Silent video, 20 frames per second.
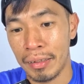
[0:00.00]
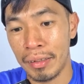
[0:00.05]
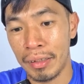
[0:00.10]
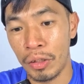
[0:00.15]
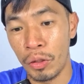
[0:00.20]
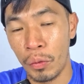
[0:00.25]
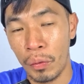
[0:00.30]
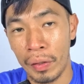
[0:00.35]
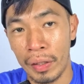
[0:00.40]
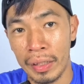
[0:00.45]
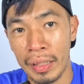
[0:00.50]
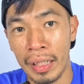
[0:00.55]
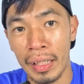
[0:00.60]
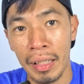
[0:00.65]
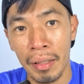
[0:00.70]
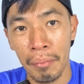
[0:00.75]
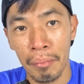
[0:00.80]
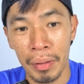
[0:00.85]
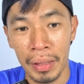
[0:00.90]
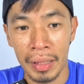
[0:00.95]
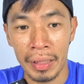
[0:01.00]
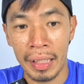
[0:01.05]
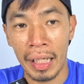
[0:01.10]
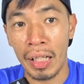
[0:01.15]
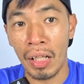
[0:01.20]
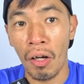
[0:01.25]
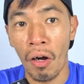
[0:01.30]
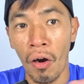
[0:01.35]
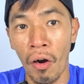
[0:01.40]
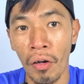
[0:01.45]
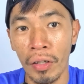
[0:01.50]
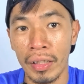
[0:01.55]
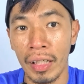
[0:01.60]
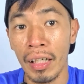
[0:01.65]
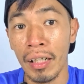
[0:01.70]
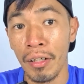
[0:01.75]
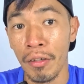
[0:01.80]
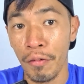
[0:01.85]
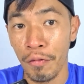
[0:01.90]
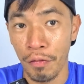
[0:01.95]
you already mitigate all
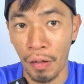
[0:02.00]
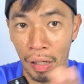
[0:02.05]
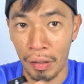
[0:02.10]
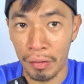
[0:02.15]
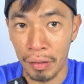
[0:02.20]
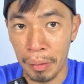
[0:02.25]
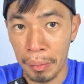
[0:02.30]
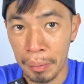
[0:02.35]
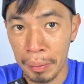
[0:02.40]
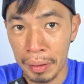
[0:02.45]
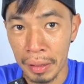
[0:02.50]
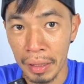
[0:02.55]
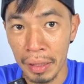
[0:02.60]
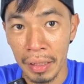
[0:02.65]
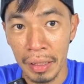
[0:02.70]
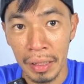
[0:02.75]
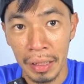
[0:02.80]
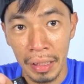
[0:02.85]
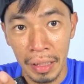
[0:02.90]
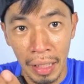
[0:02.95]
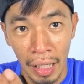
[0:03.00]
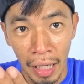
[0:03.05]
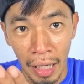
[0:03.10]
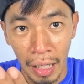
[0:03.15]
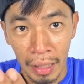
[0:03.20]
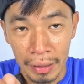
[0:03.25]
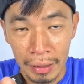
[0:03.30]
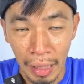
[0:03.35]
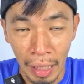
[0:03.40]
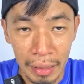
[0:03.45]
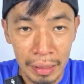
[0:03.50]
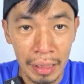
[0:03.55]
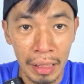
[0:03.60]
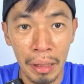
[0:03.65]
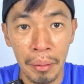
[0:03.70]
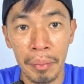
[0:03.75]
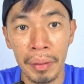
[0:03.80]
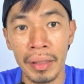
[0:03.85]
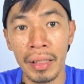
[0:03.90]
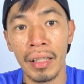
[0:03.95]
the 5 kilometer, 10
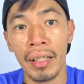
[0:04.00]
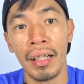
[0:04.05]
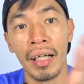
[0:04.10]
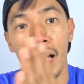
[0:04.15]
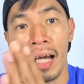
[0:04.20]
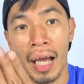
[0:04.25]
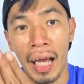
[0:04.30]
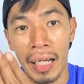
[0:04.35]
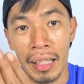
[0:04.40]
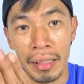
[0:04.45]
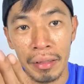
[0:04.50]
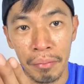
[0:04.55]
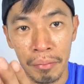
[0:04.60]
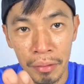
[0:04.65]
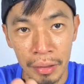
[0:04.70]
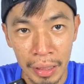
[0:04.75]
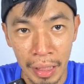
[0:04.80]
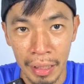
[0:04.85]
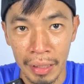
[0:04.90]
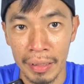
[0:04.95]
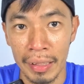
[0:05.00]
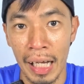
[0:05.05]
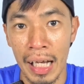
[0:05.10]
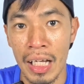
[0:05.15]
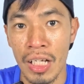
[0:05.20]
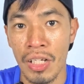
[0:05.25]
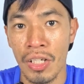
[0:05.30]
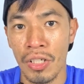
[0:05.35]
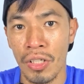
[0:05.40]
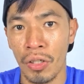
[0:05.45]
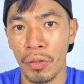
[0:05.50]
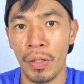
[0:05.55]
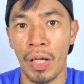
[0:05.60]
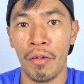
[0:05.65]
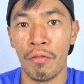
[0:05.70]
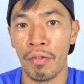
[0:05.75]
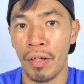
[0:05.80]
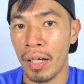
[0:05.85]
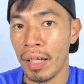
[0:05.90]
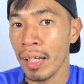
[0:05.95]
kilometer and kid dash. So you
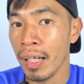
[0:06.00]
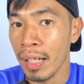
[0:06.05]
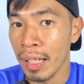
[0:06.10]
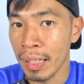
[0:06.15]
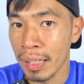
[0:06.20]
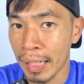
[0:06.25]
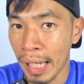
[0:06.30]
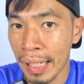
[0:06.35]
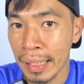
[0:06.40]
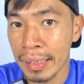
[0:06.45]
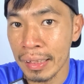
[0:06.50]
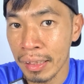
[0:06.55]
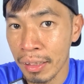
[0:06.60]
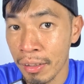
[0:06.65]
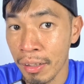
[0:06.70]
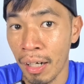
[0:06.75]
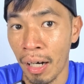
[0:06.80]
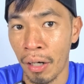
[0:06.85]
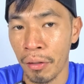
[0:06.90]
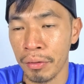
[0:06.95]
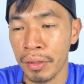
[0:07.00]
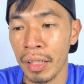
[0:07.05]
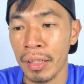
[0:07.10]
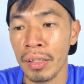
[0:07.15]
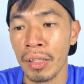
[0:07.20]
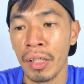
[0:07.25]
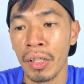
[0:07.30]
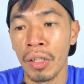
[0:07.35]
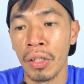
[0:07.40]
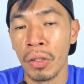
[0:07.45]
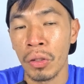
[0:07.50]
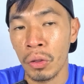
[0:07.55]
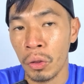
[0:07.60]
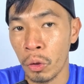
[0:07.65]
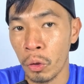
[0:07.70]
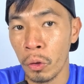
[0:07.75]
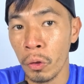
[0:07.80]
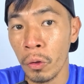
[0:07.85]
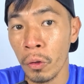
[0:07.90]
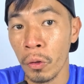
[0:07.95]
have a less crowded
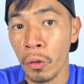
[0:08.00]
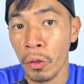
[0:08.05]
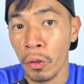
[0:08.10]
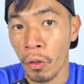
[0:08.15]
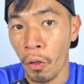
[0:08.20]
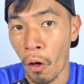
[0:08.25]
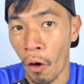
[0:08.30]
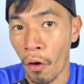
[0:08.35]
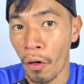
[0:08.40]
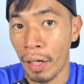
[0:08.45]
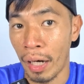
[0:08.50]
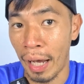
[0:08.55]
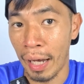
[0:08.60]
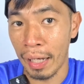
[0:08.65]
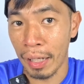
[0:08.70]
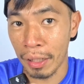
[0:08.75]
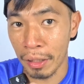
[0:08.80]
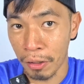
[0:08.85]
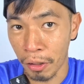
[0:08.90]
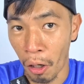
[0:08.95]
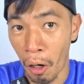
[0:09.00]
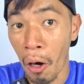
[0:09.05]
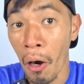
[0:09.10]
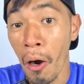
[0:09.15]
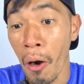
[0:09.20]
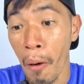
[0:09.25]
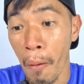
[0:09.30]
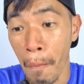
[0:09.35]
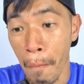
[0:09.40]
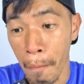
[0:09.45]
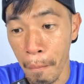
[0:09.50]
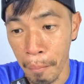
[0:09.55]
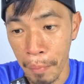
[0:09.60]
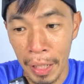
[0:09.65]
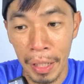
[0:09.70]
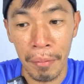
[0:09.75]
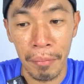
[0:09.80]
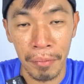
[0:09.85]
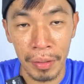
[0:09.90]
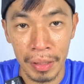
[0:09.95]
to collect your
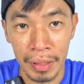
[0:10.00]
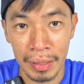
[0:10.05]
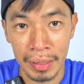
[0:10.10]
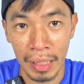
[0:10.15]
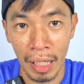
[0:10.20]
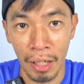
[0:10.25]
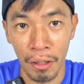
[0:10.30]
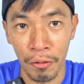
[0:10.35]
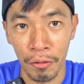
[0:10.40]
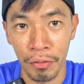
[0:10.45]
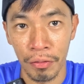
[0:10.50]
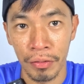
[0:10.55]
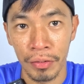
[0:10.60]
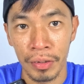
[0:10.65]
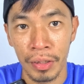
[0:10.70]
bib itself.